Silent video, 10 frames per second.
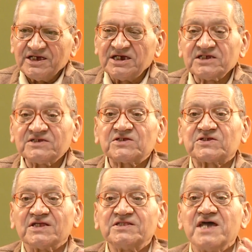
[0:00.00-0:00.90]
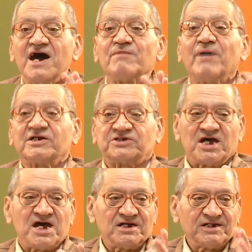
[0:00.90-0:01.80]
It is a Sandhya
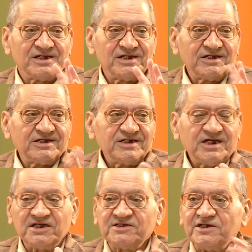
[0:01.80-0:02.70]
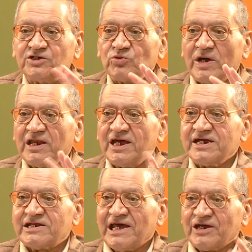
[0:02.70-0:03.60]
Bhasha. It is the
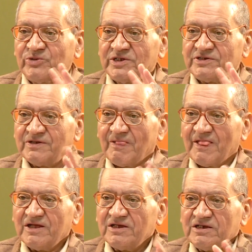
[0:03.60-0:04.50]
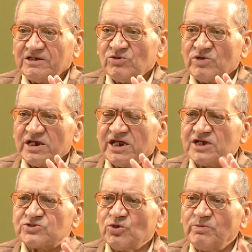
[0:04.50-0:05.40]
twilight language. You can
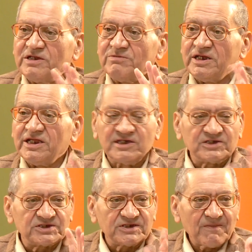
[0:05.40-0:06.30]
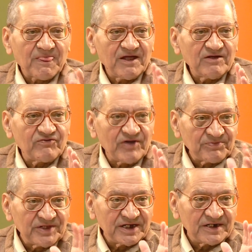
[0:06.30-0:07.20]
get so many meanings
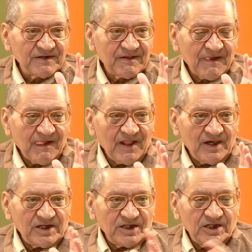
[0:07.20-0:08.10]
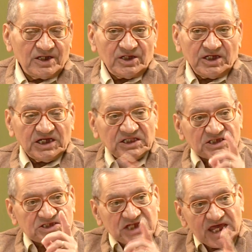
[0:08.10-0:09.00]
from there. In
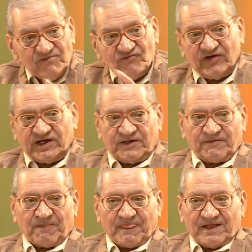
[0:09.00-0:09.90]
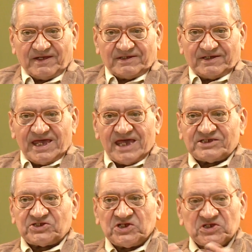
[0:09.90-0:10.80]
the same way, a
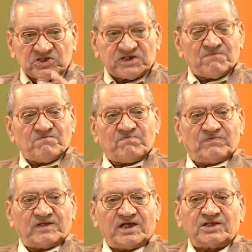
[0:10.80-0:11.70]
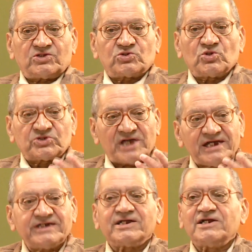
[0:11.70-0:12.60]
system, a
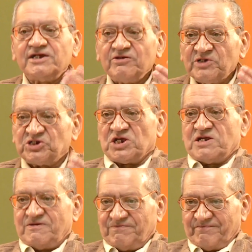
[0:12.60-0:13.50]
societal division